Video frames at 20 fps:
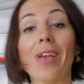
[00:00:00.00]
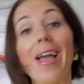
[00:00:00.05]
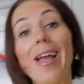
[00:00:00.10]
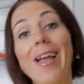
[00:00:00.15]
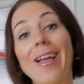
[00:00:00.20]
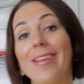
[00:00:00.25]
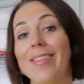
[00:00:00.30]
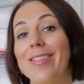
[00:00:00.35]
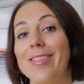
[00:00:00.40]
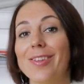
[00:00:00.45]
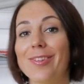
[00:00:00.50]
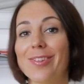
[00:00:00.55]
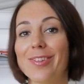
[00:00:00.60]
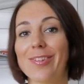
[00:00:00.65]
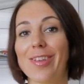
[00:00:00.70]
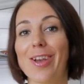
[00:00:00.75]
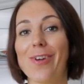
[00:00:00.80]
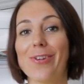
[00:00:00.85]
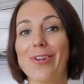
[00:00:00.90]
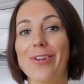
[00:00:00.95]
yeah, this
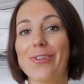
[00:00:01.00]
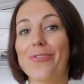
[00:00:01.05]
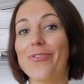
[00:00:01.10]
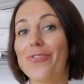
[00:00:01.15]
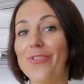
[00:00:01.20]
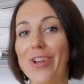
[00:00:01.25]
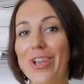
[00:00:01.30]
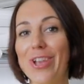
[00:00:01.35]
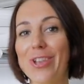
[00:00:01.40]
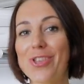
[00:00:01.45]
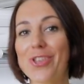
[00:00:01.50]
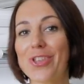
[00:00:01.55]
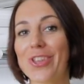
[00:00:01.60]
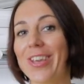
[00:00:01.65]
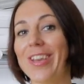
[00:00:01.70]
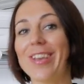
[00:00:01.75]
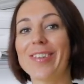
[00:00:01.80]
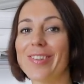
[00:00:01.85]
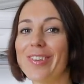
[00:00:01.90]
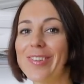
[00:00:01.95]
is our fridge.
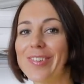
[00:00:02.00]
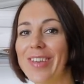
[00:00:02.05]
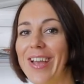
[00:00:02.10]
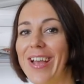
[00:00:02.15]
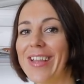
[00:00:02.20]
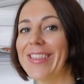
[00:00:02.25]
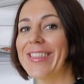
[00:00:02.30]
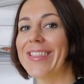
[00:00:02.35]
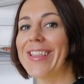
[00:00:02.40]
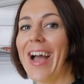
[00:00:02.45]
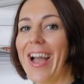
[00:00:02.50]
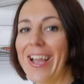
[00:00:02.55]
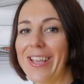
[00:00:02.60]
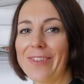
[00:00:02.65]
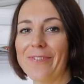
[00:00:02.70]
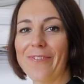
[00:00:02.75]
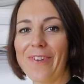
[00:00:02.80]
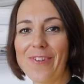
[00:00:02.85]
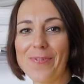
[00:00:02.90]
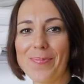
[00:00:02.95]
As I said,
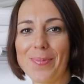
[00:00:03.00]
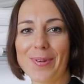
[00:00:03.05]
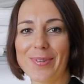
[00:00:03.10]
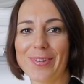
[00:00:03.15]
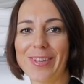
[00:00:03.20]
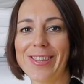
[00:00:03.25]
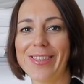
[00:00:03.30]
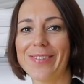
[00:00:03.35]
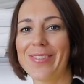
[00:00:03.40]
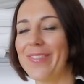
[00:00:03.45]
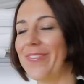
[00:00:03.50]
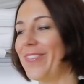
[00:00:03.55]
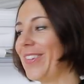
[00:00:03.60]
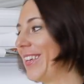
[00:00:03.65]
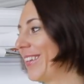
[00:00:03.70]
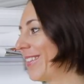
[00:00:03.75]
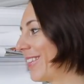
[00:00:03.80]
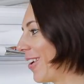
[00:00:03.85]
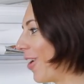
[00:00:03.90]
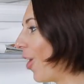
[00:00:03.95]
95% of the
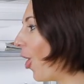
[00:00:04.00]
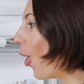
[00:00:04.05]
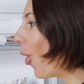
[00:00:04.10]
things are